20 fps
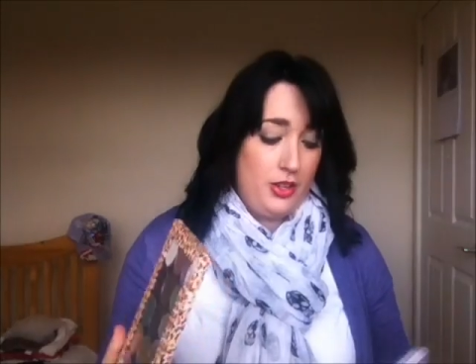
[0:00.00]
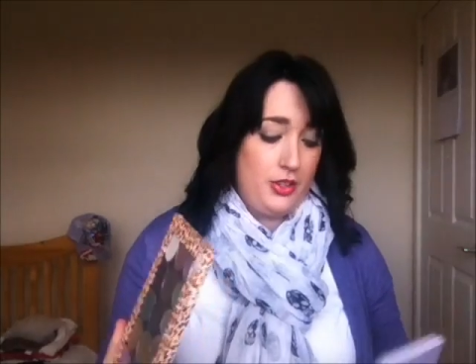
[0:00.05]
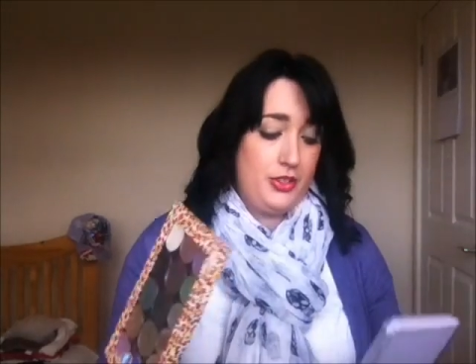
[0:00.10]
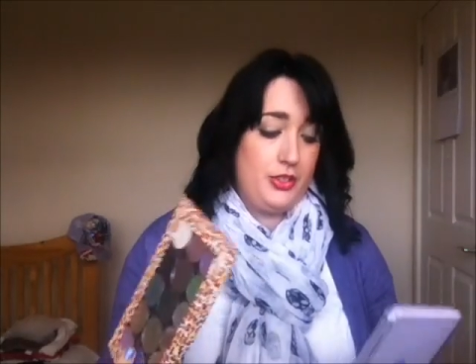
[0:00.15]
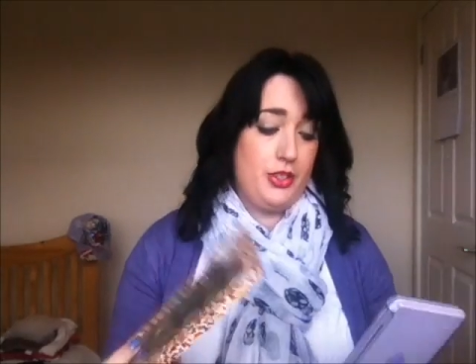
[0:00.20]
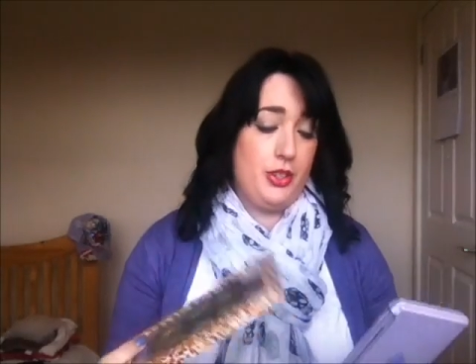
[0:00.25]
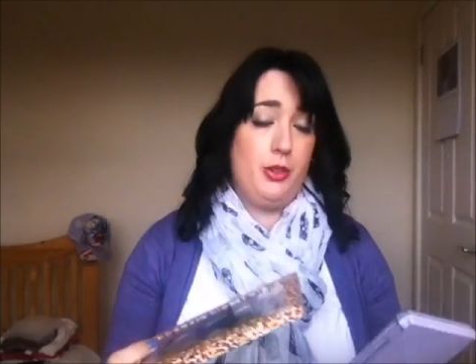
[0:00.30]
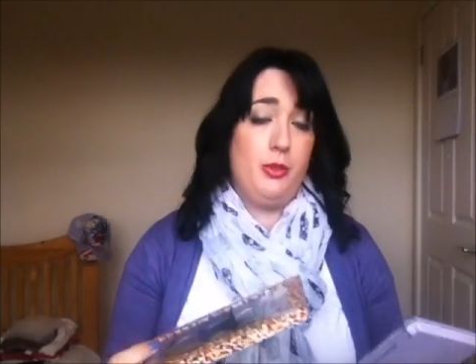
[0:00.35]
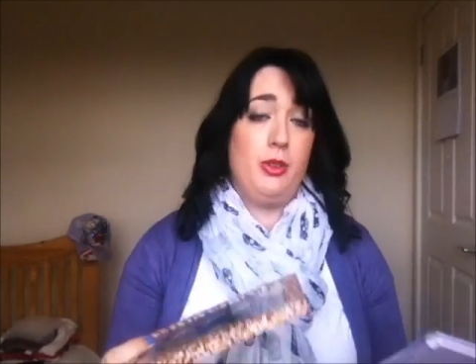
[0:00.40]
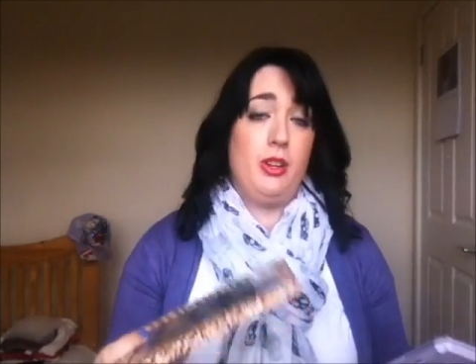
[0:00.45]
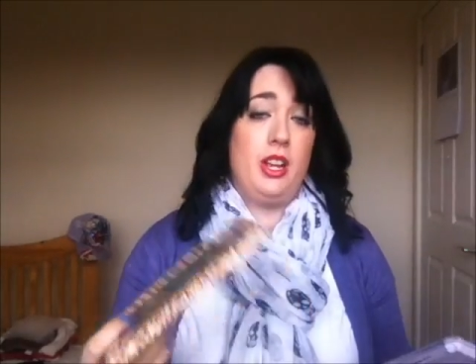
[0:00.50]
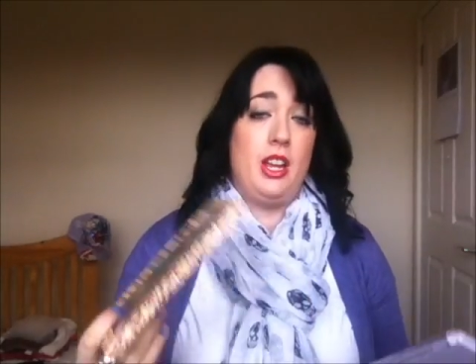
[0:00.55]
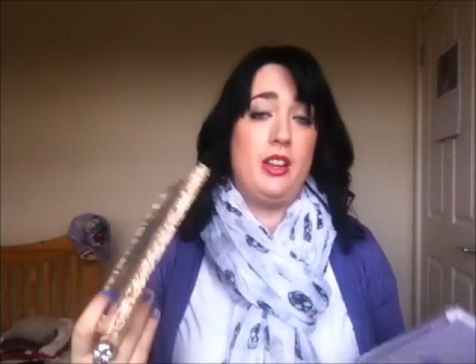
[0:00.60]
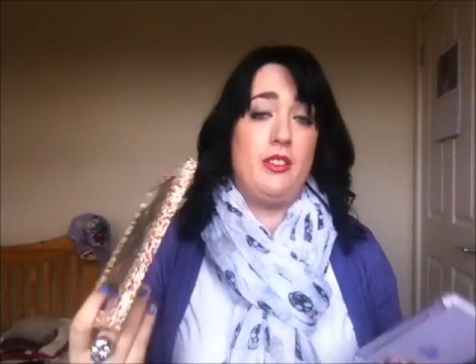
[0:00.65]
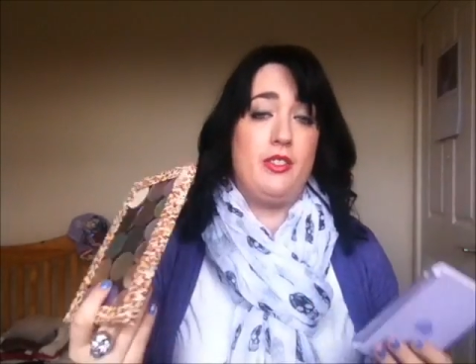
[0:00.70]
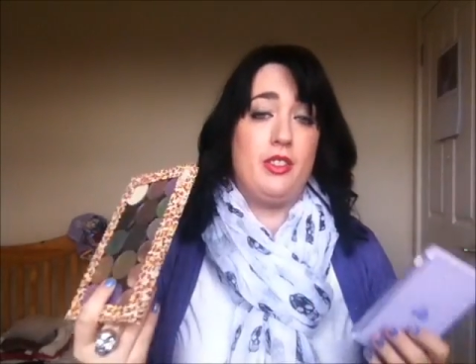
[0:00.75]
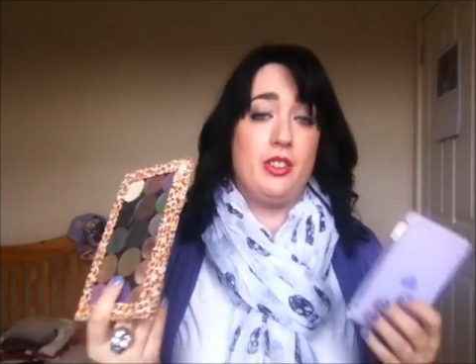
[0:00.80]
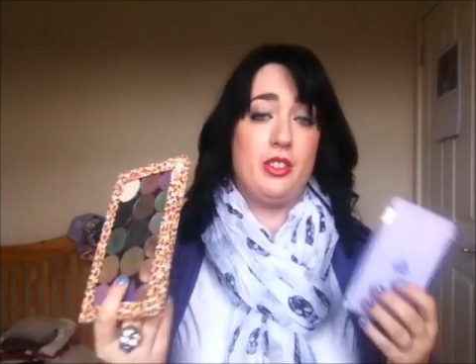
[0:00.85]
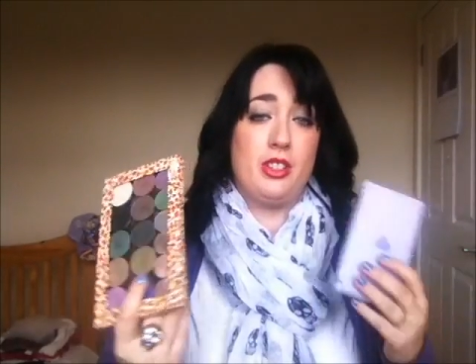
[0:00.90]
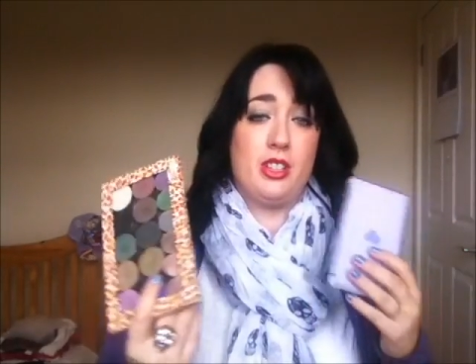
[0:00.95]
So
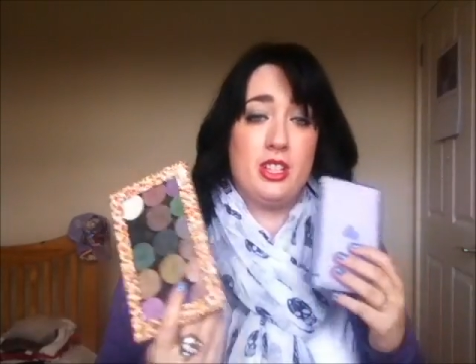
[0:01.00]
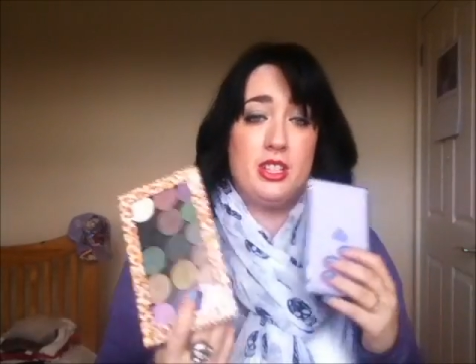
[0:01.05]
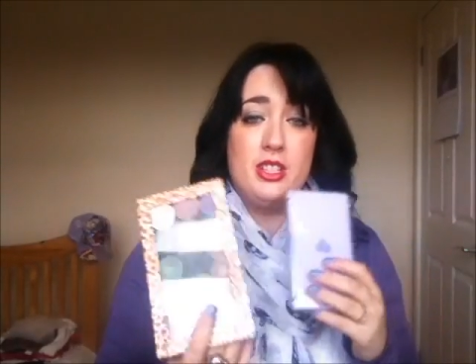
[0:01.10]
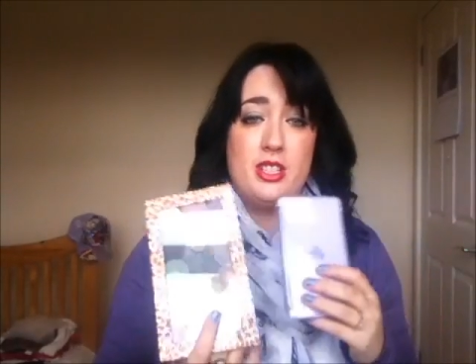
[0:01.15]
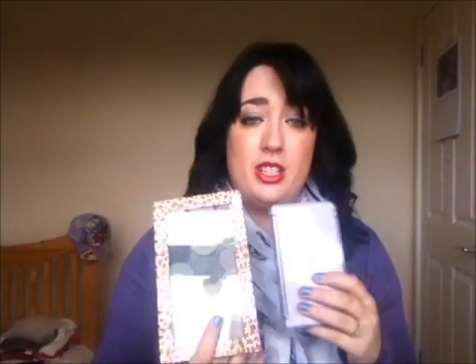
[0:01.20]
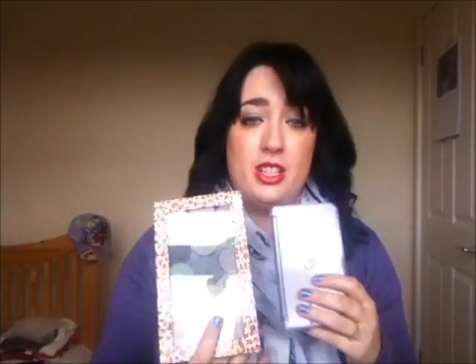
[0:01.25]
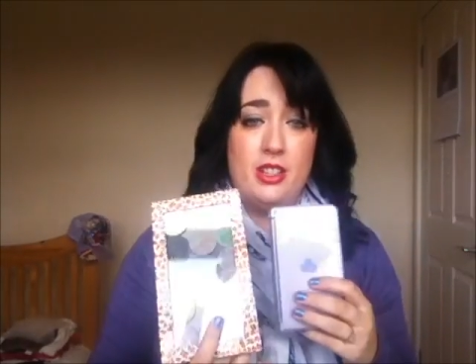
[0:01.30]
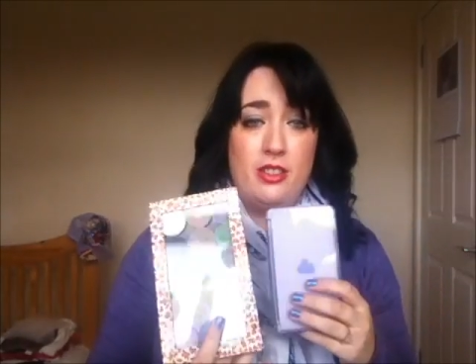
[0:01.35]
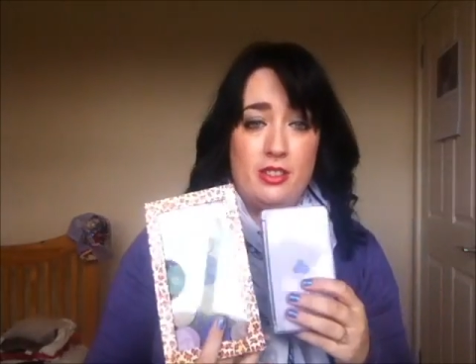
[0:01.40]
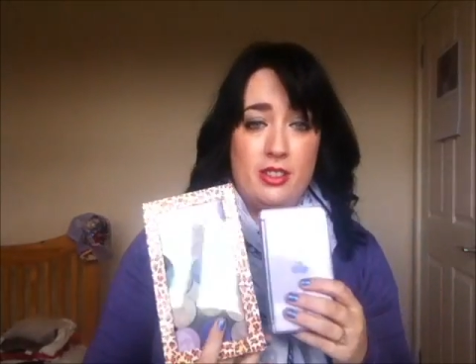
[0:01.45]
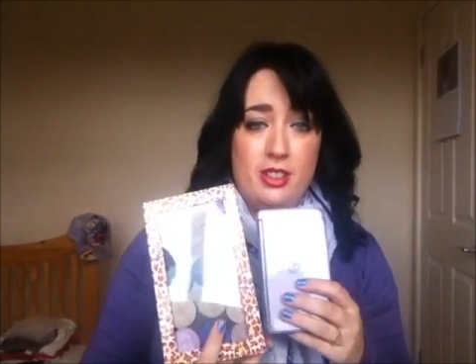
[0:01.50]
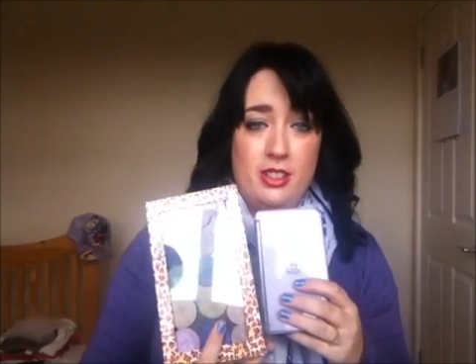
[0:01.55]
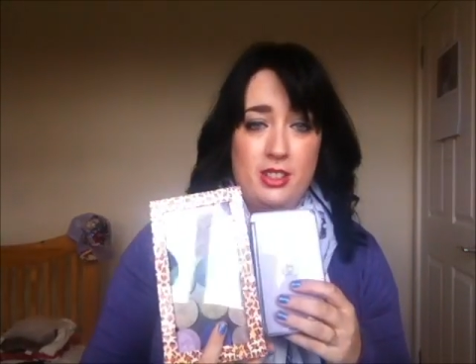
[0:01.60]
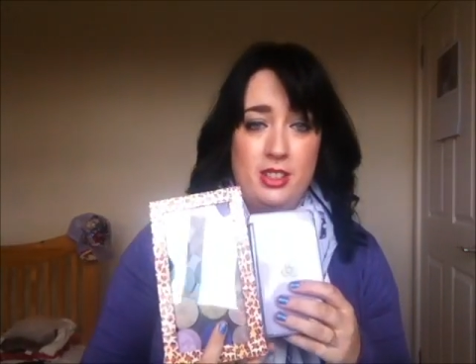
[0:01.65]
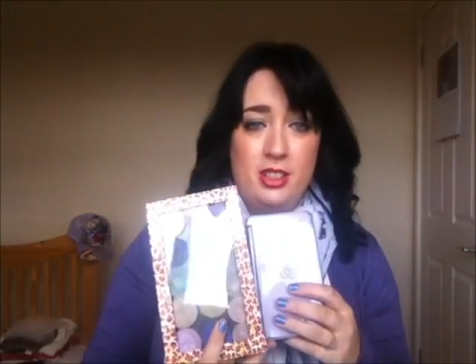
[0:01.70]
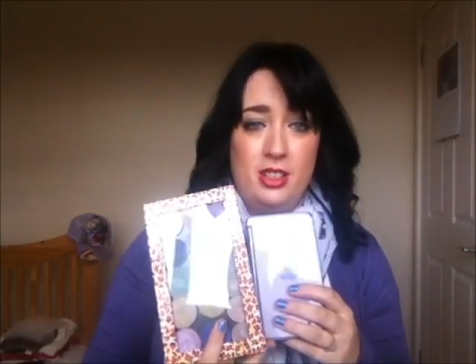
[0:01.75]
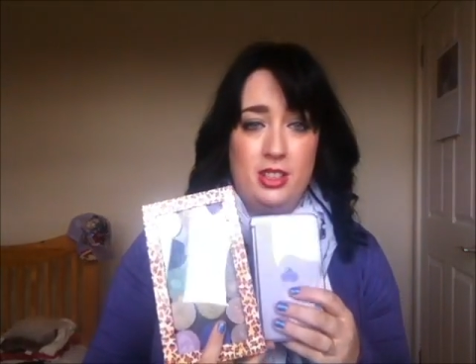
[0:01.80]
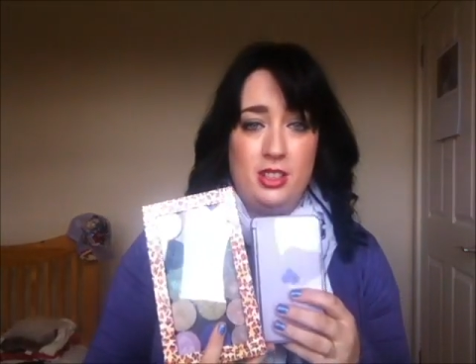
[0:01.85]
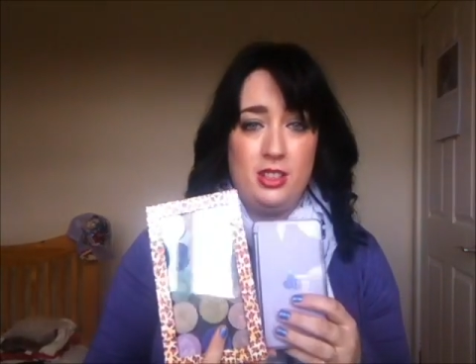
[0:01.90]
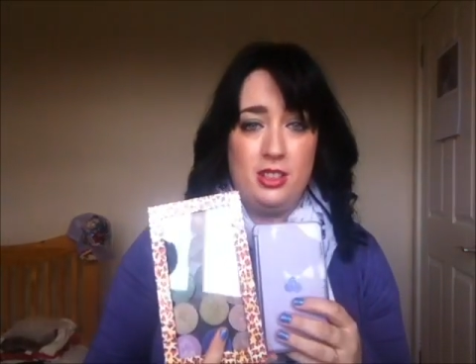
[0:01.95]
if you're
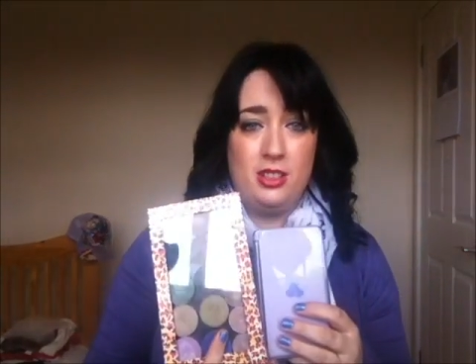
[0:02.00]
considering,